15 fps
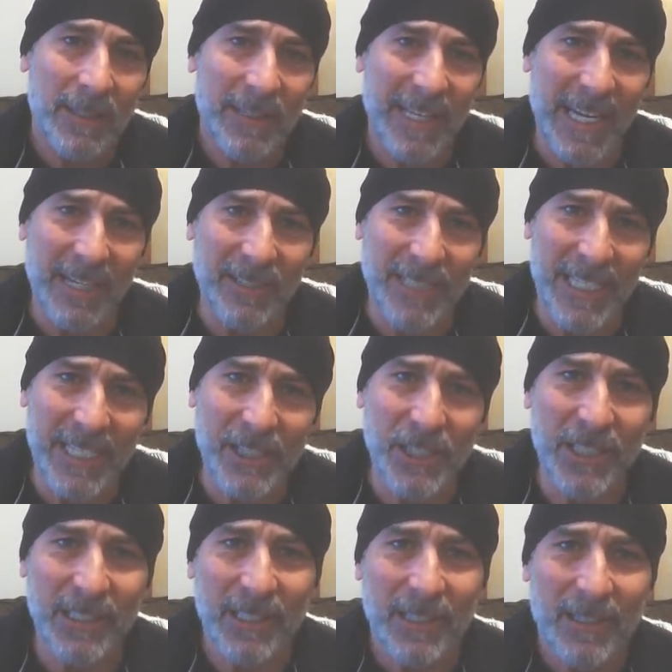they are
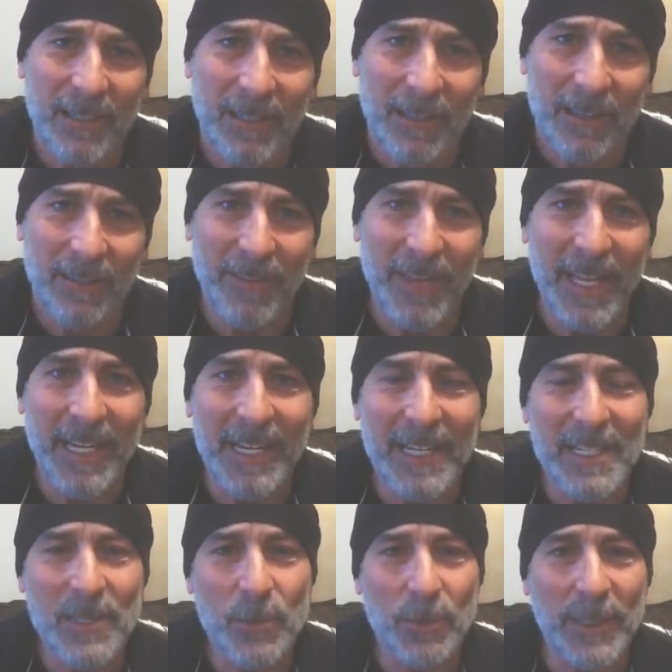teaching that it
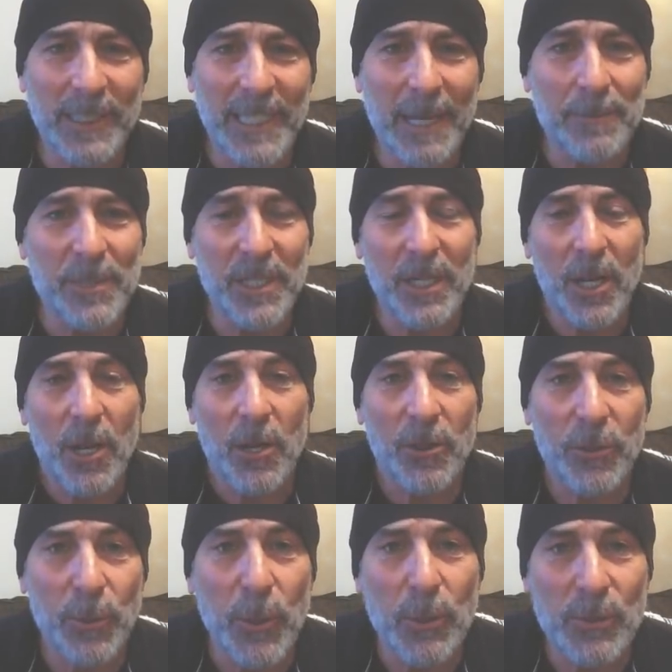is redemption
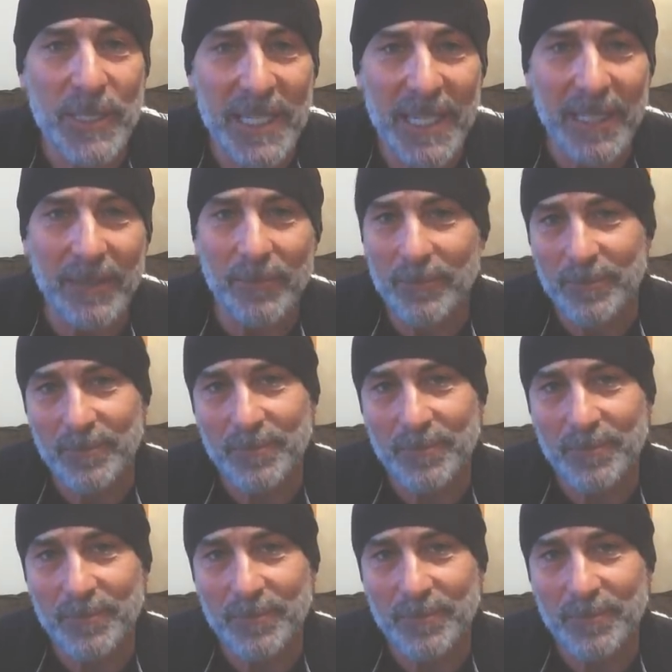through sin,